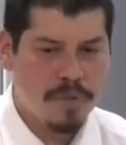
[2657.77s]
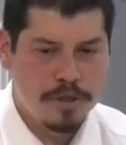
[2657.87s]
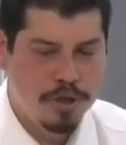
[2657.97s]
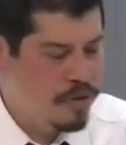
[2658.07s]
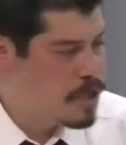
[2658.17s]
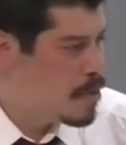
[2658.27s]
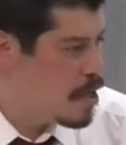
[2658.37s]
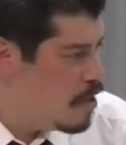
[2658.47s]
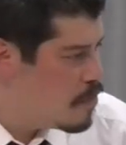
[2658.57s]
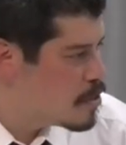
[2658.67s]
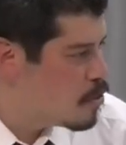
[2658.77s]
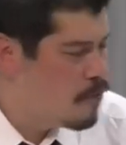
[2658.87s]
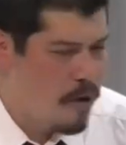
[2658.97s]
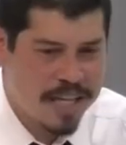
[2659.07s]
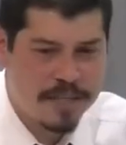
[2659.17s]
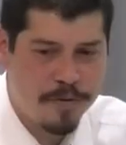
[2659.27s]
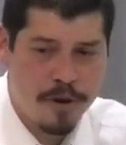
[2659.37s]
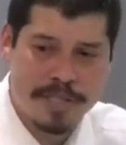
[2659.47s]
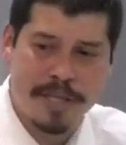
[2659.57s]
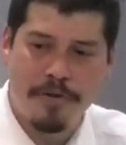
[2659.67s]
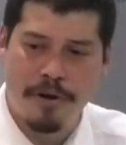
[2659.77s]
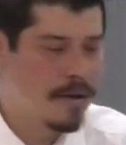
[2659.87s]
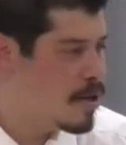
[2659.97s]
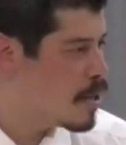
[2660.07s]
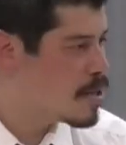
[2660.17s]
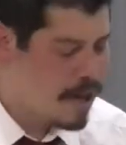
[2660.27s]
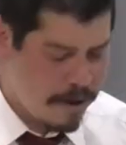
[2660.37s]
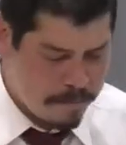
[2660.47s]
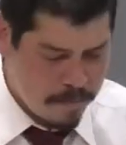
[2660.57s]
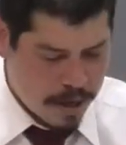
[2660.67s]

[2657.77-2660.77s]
Jewish believers or vice versa or anything like that.